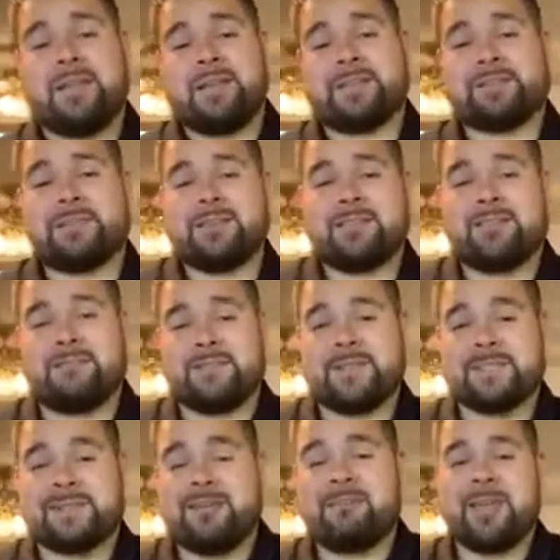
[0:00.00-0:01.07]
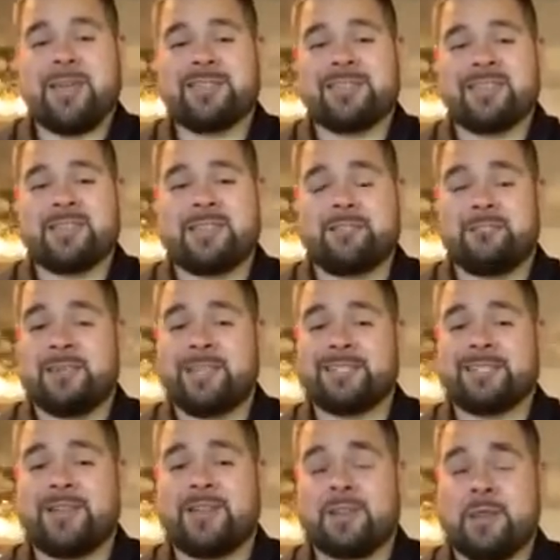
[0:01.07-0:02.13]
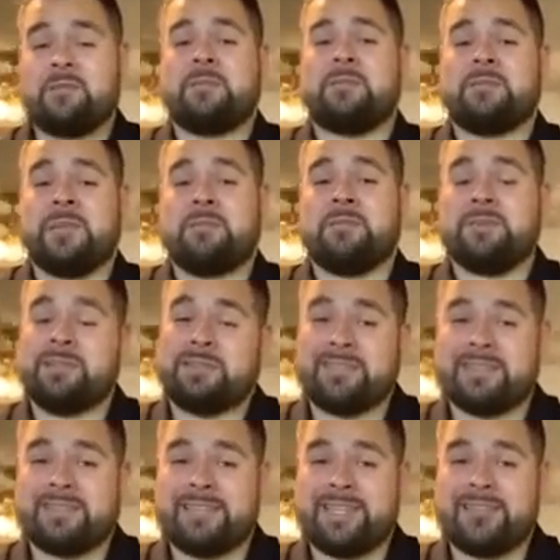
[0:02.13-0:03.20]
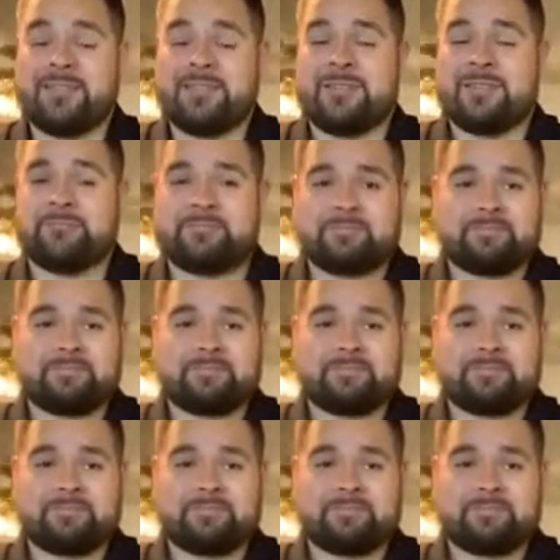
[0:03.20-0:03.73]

Sriracha first caught my attention when I saw a number of people use its t-shirt.